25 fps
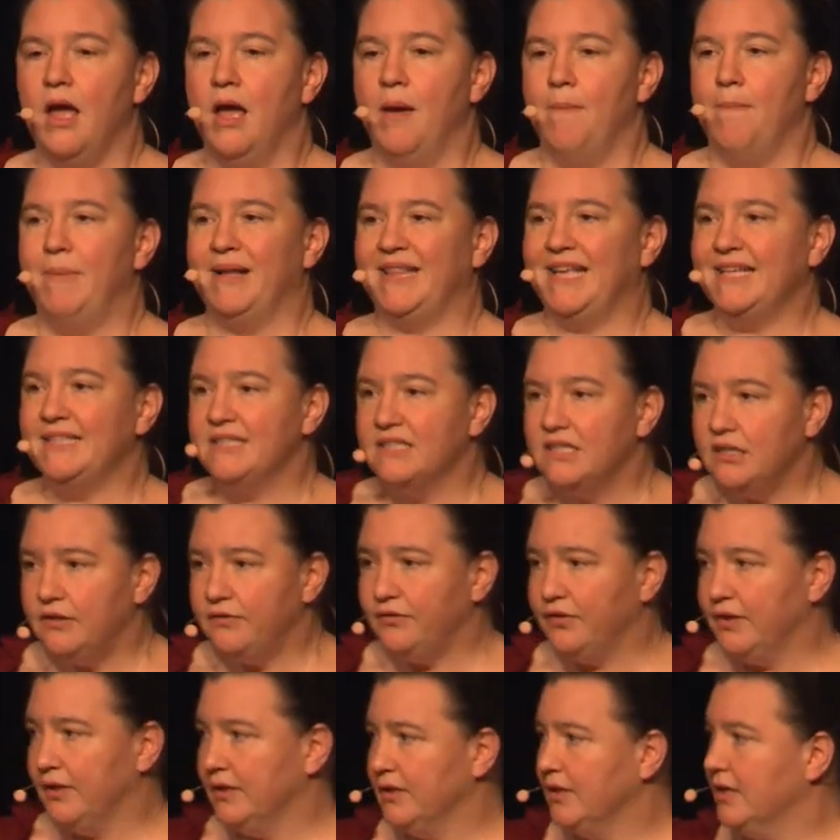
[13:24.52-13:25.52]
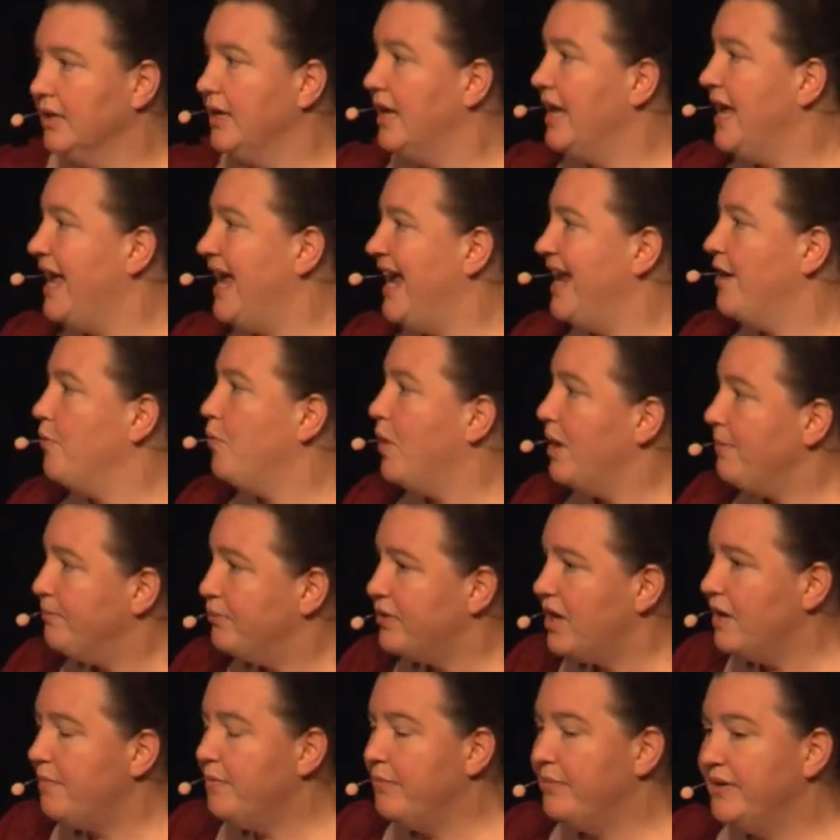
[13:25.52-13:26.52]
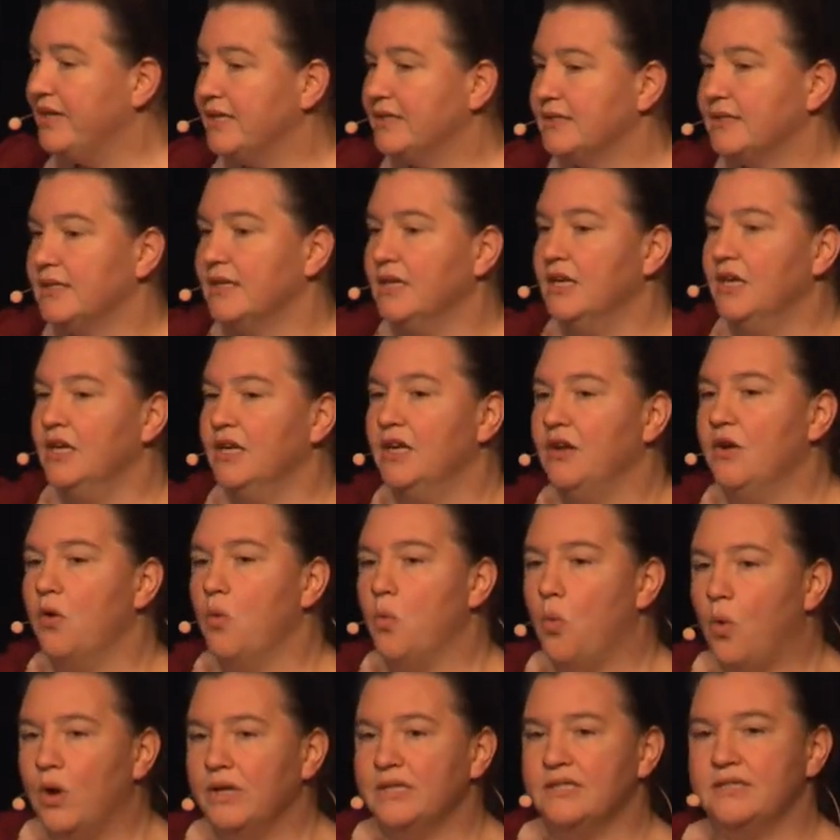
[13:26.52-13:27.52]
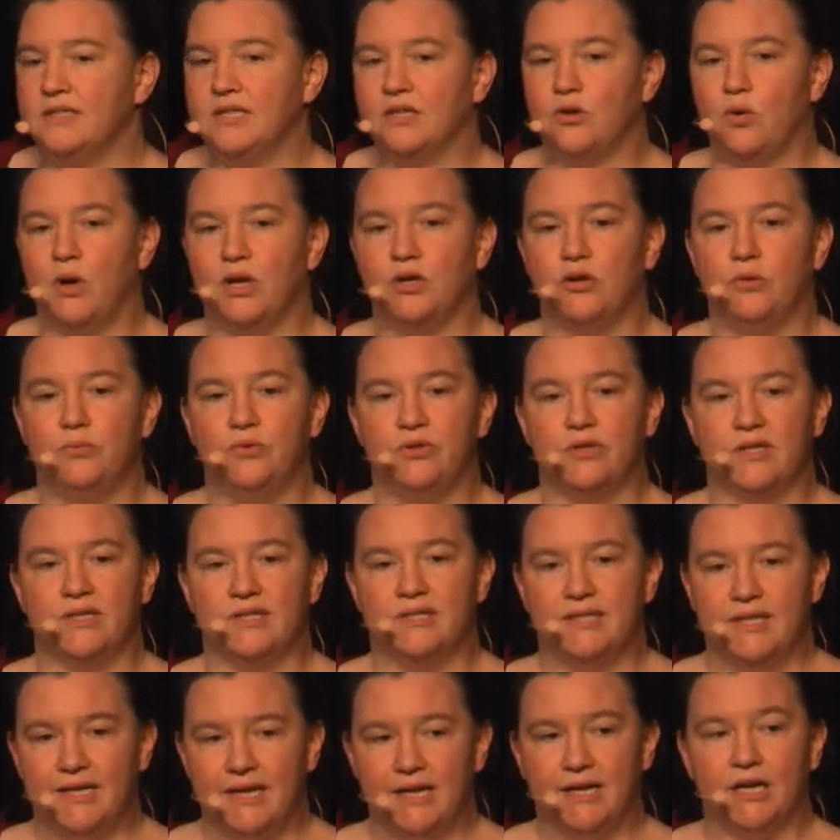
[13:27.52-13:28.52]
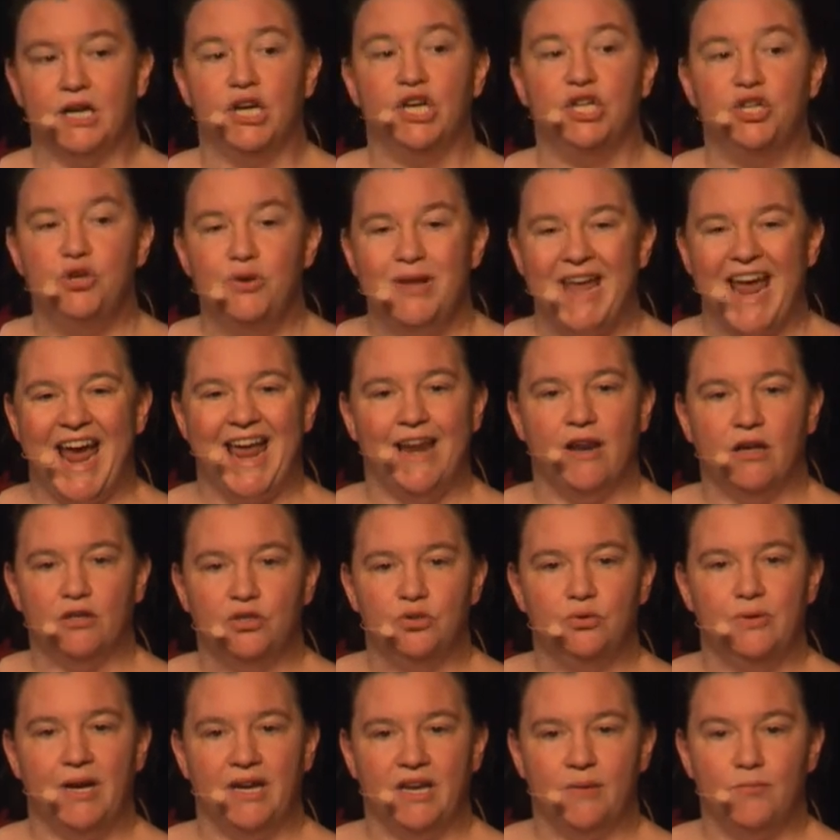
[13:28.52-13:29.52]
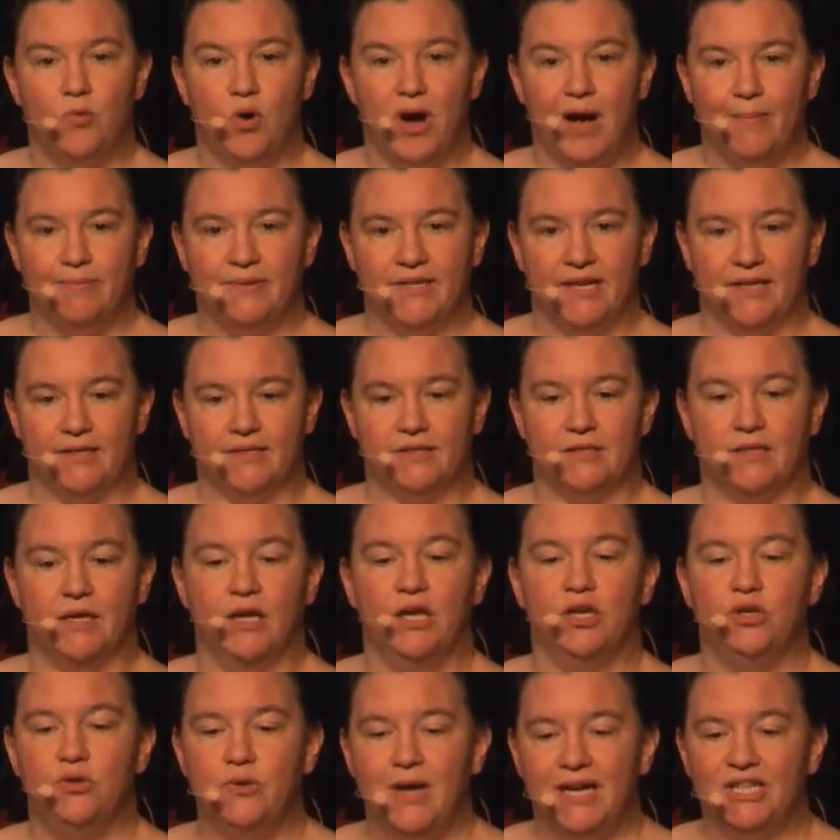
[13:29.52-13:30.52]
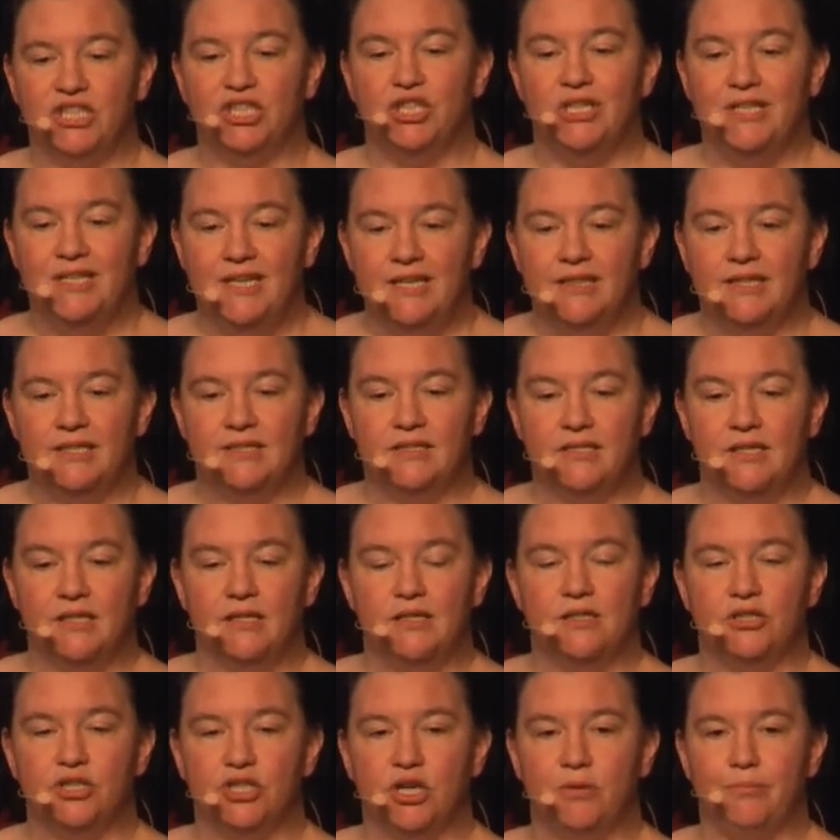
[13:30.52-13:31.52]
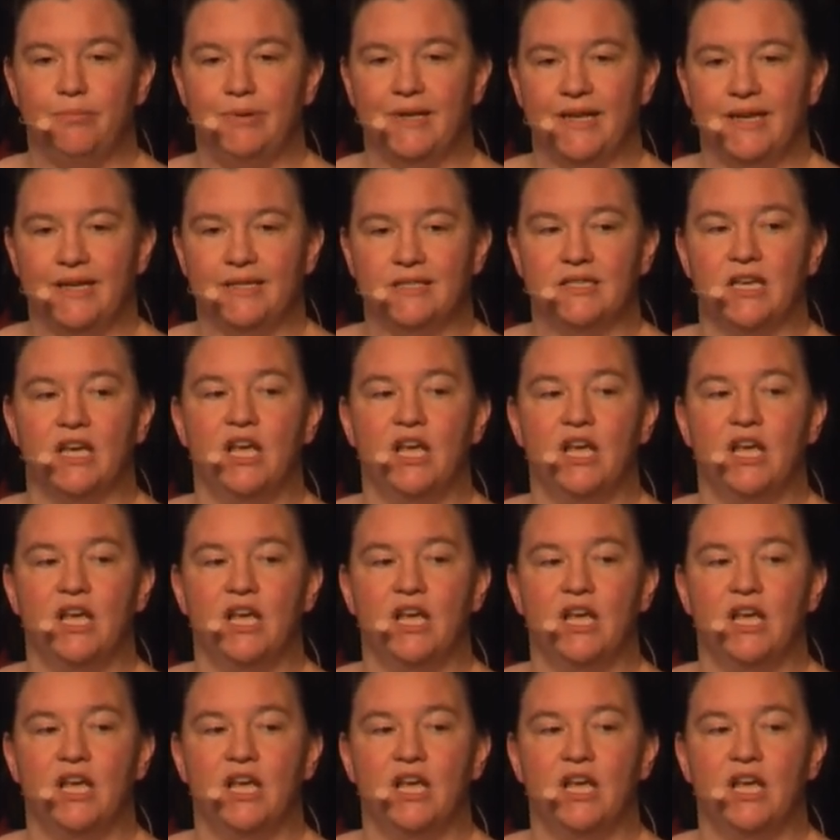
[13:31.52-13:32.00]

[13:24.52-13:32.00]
But that's different. And one problem is once the quantum computer is there, you cannot do any more updates. You actually need the signature in place